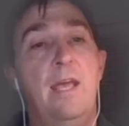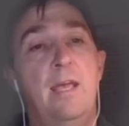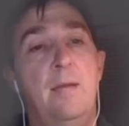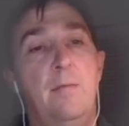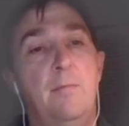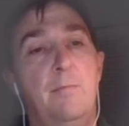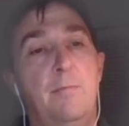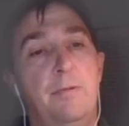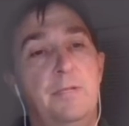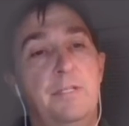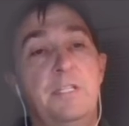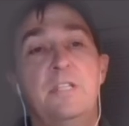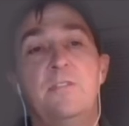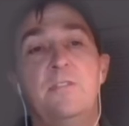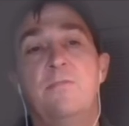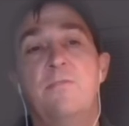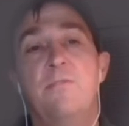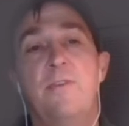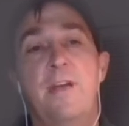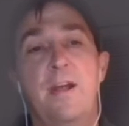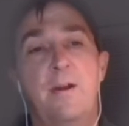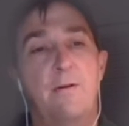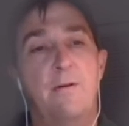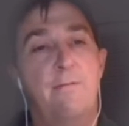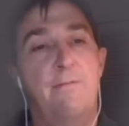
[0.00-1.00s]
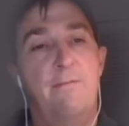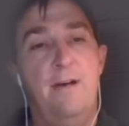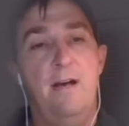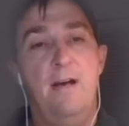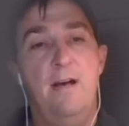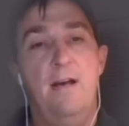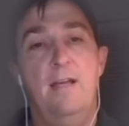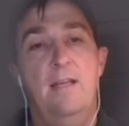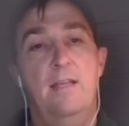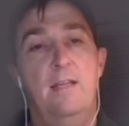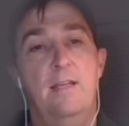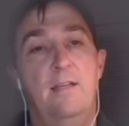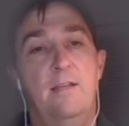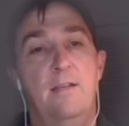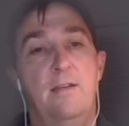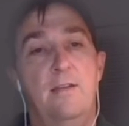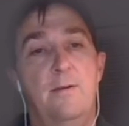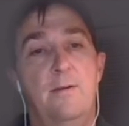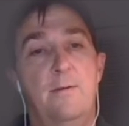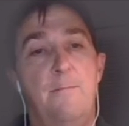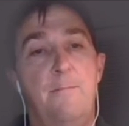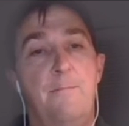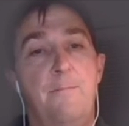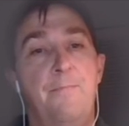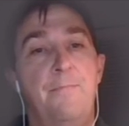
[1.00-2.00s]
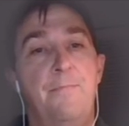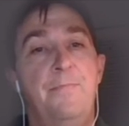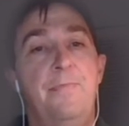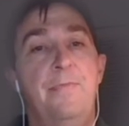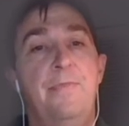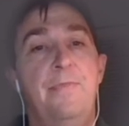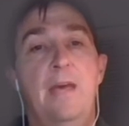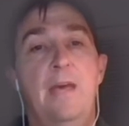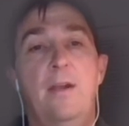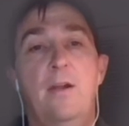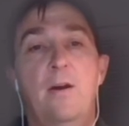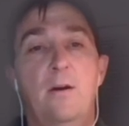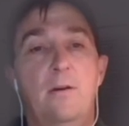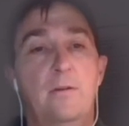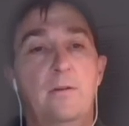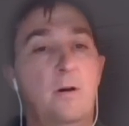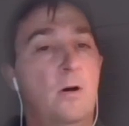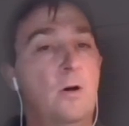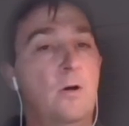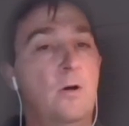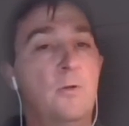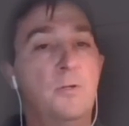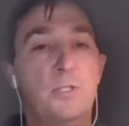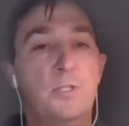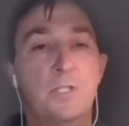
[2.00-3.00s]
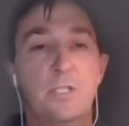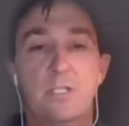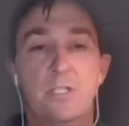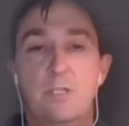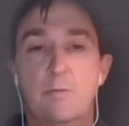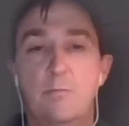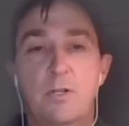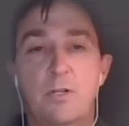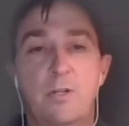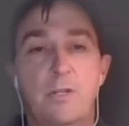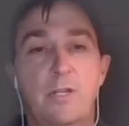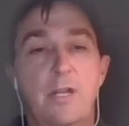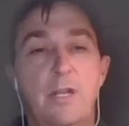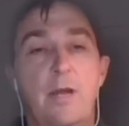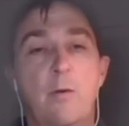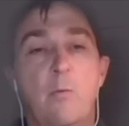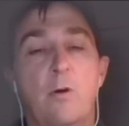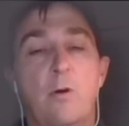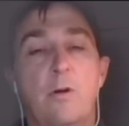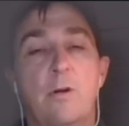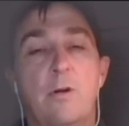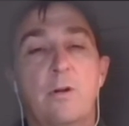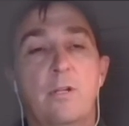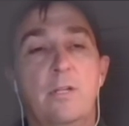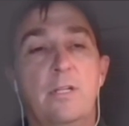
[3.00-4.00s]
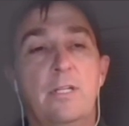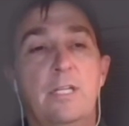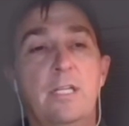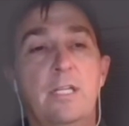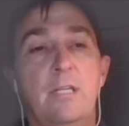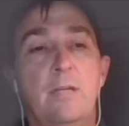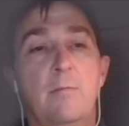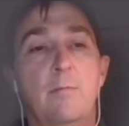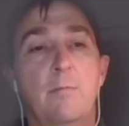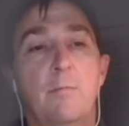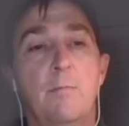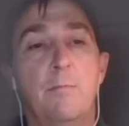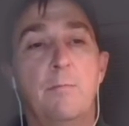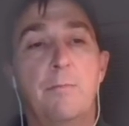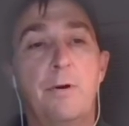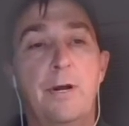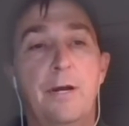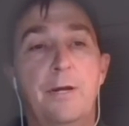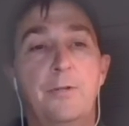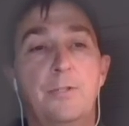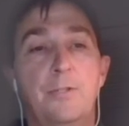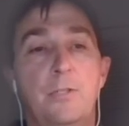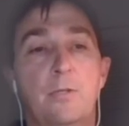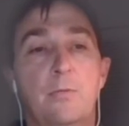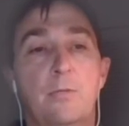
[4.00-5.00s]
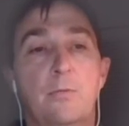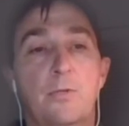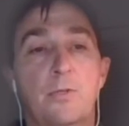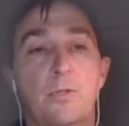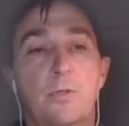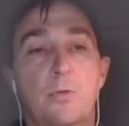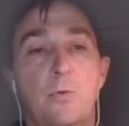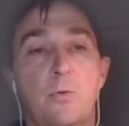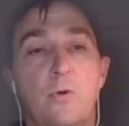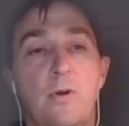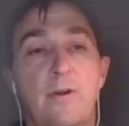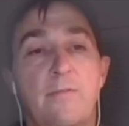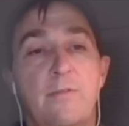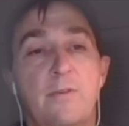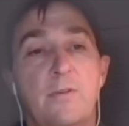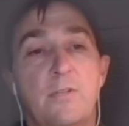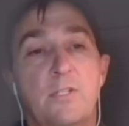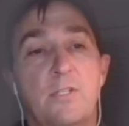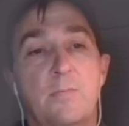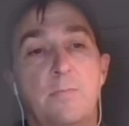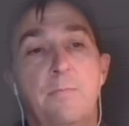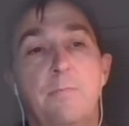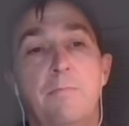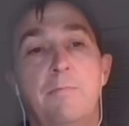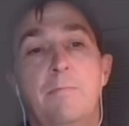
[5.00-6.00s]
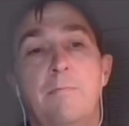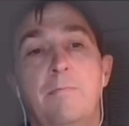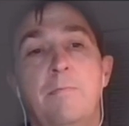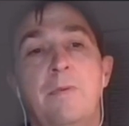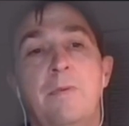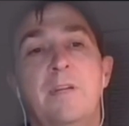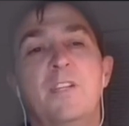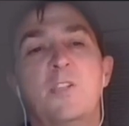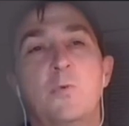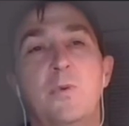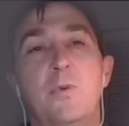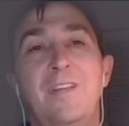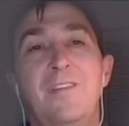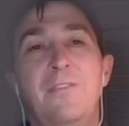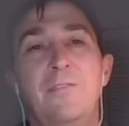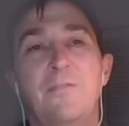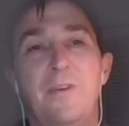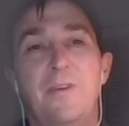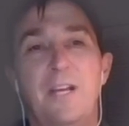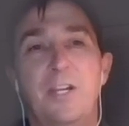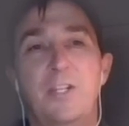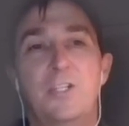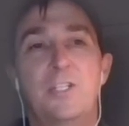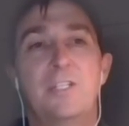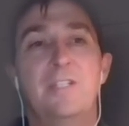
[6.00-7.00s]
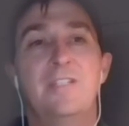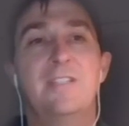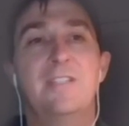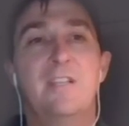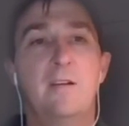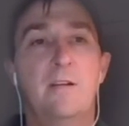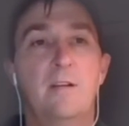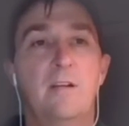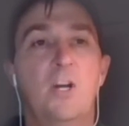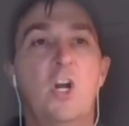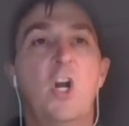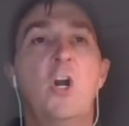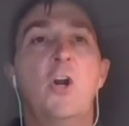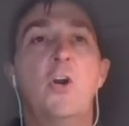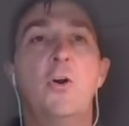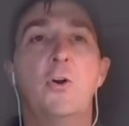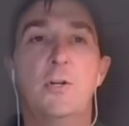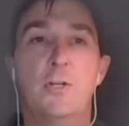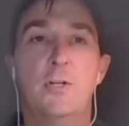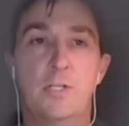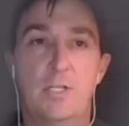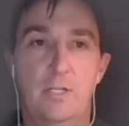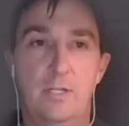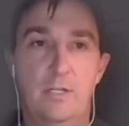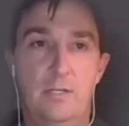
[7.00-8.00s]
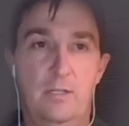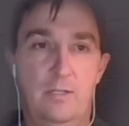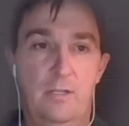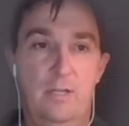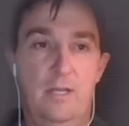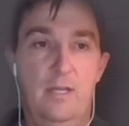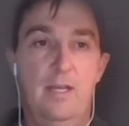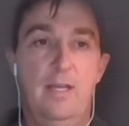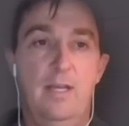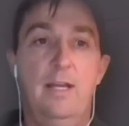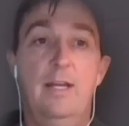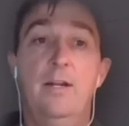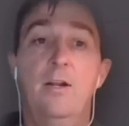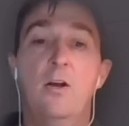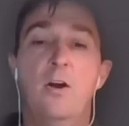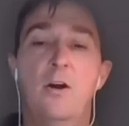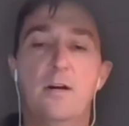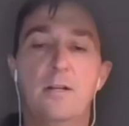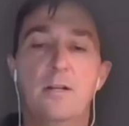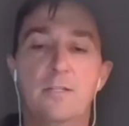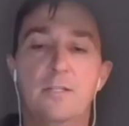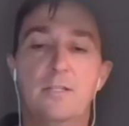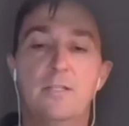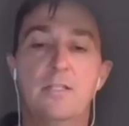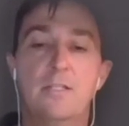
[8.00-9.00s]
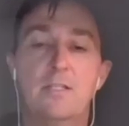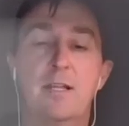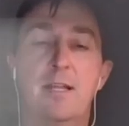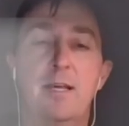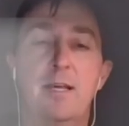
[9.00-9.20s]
And please verify that all systems on the network are clean prior to your restore efforts because reinfections hurt and causes